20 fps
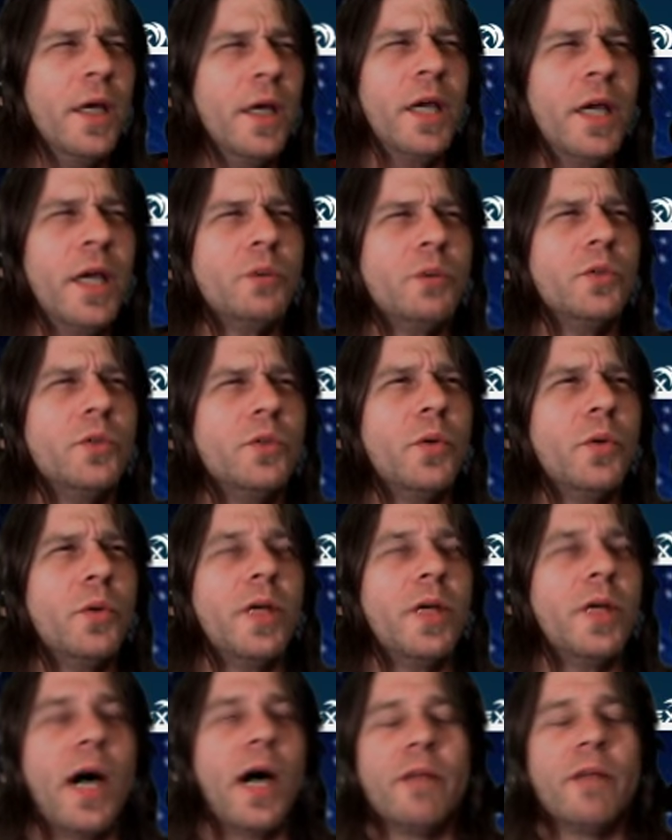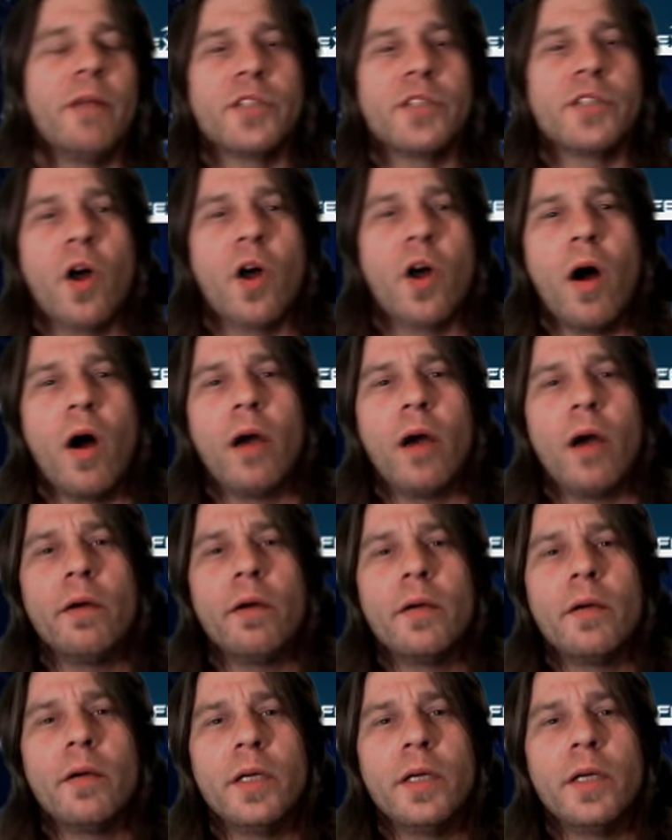He was doing it out of his
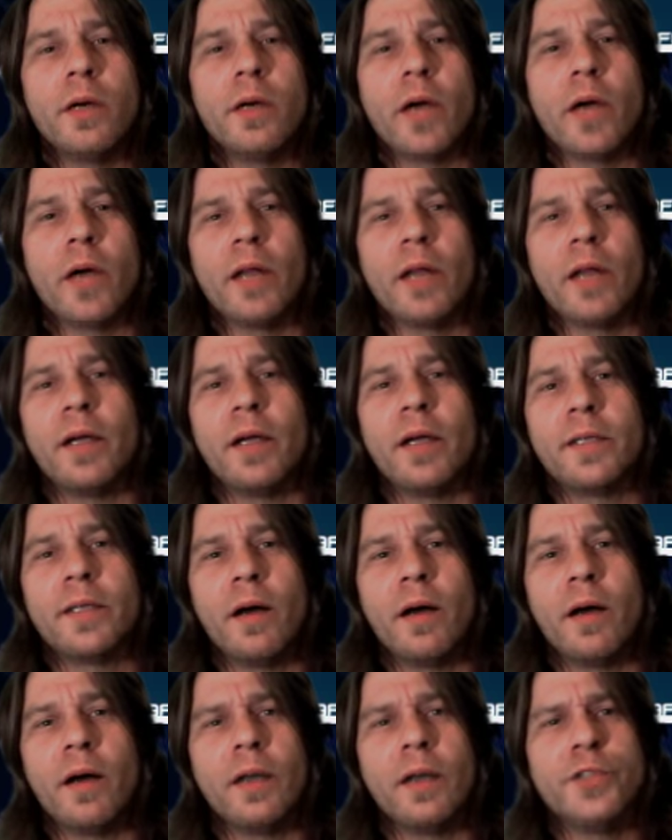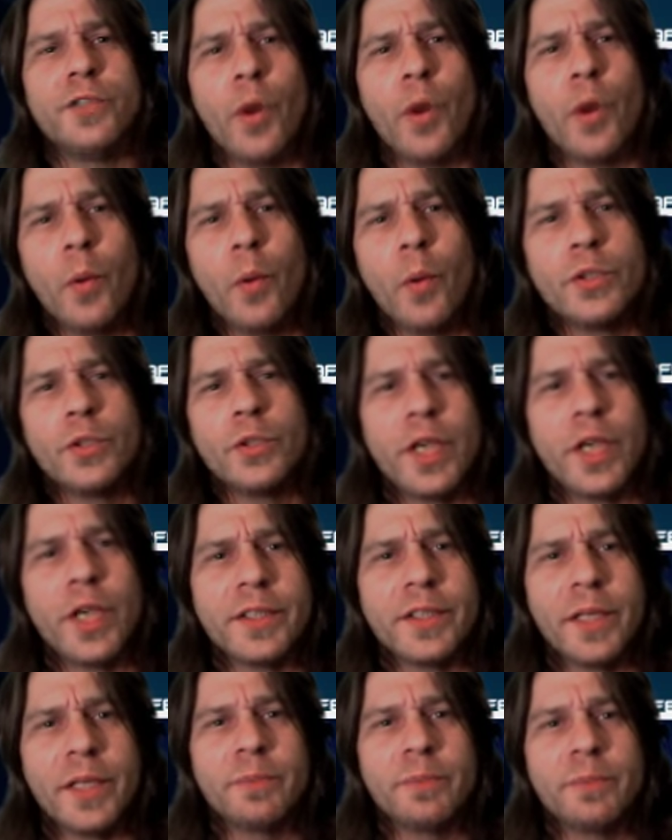car, you know, kind of like Joe
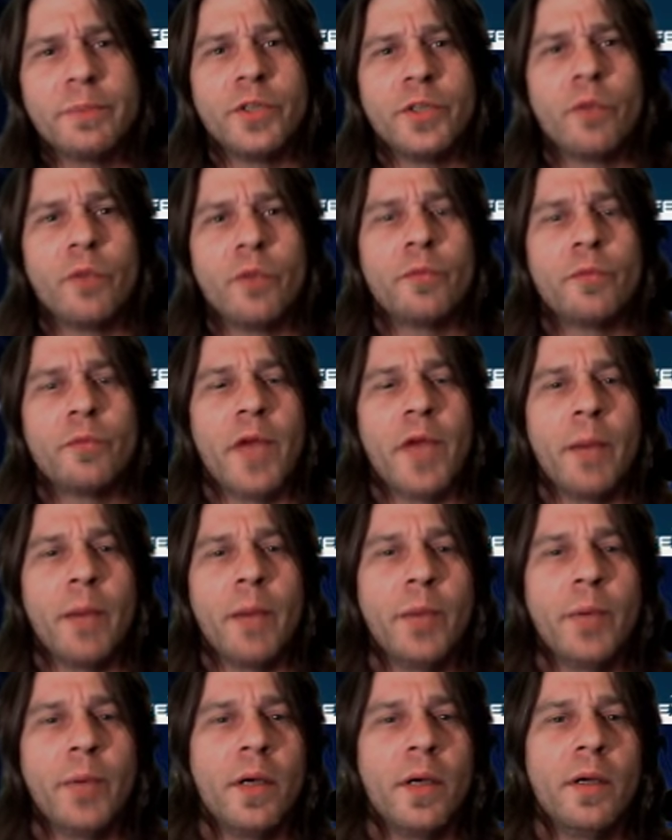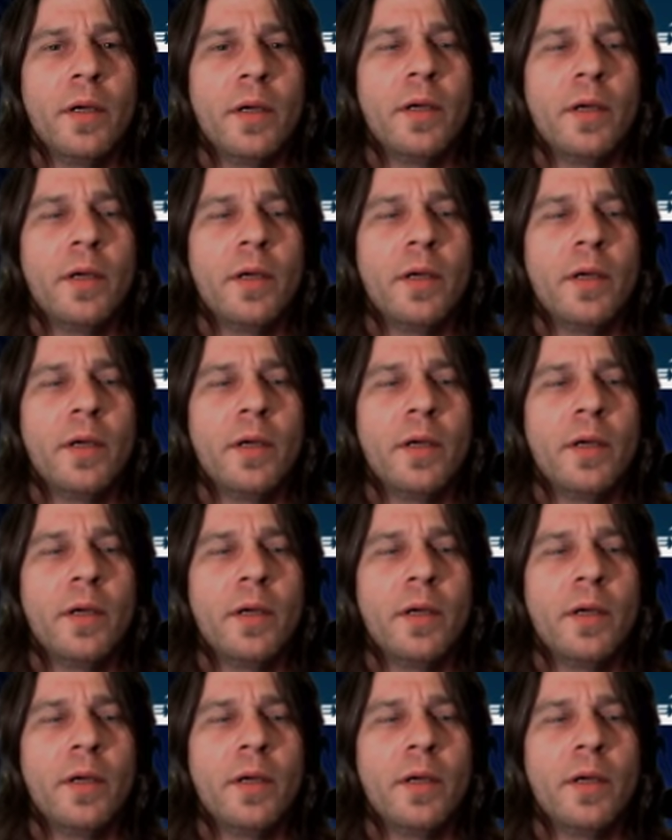from Tampa.